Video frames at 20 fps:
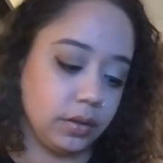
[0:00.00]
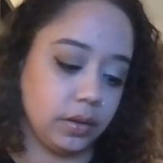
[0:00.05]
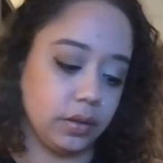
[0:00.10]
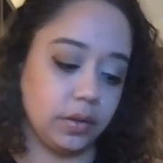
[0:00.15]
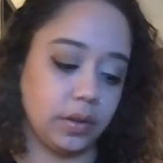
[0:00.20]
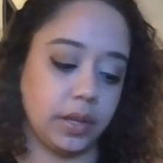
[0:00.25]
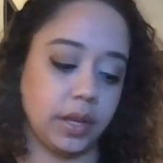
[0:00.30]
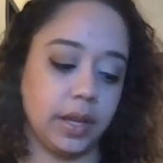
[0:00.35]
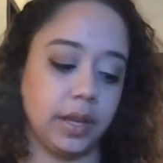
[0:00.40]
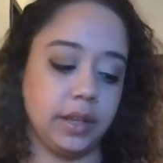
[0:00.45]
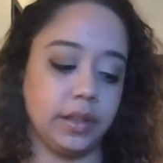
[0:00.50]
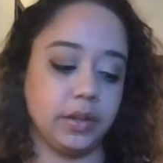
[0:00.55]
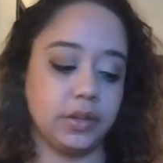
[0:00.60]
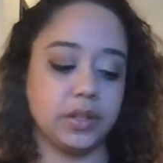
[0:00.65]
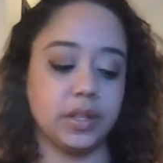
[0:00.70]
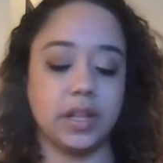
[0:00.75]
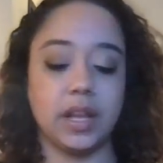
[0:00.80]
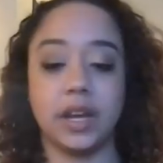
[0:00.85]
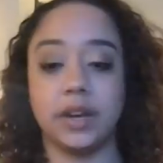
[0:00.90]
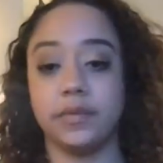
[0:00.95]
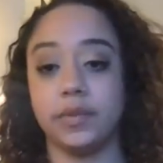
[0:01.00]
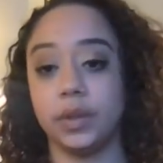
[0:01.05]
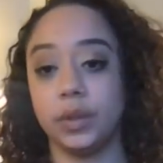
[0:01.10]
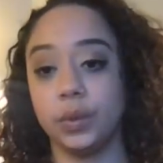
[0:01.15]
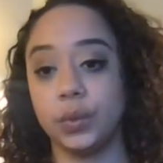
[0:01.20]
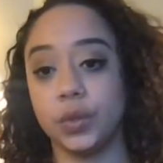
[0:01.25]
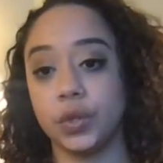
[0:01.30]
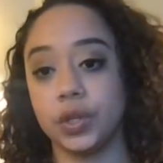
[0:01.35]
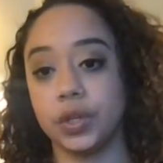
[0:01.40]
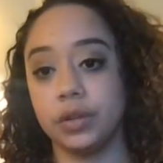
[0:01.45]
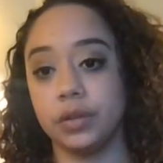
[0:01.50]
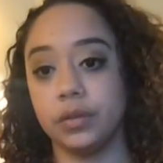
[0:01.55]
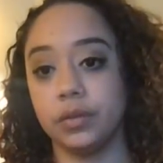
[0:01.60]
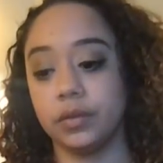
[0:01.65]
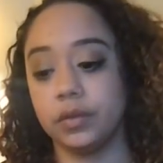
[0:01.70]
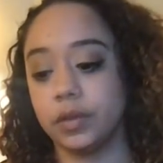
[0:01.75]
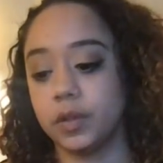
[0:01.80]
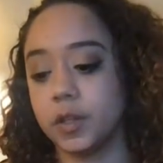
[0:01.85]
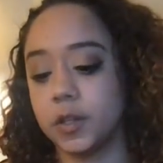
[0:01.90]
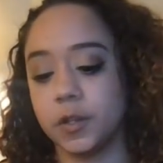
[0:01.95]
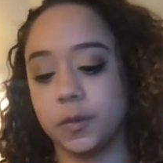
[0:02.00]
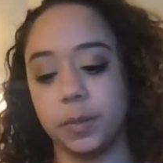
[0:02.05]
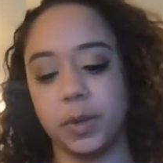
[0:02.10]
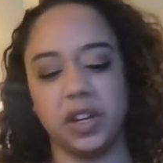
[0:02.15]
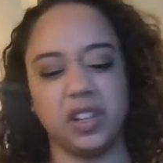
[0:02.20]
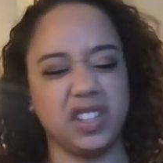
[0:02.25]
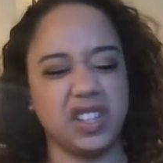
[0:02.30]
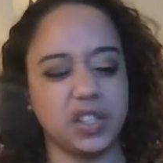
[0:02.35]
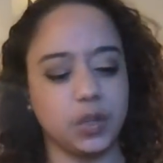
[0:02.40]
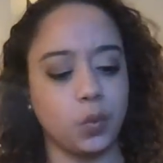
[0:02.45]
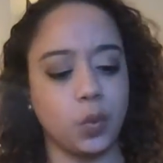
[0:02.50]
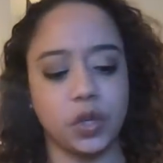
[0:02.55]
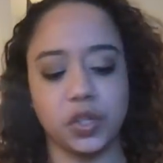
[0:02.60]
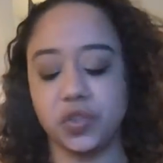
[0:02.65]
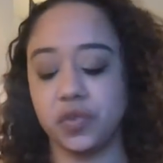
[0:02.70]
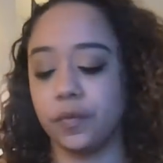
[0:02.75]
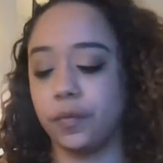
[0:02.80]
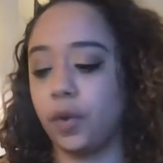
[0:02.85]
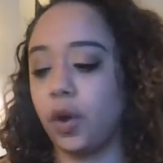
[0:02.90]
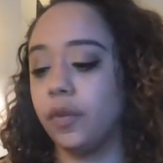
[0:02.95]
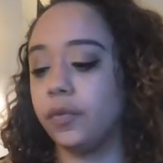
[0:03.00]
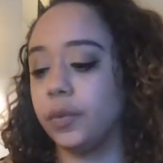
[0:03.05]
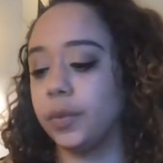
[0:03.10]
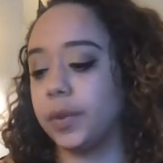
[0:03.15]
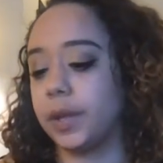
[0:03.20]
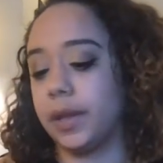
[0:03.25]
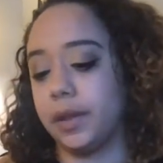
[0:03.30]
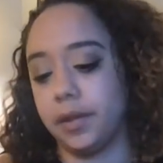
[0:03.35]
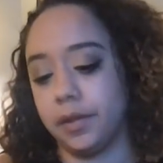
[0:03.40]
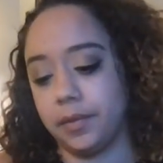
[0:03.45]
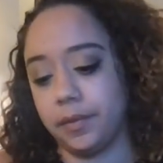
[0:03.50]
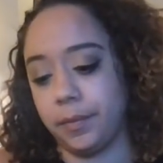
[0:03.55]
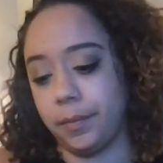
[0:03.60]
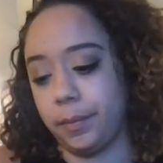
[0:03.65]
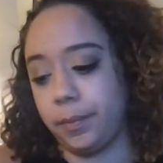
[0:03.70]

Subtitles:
Okay, there's a lot of illusion. Spirit doesn't want you involved with that.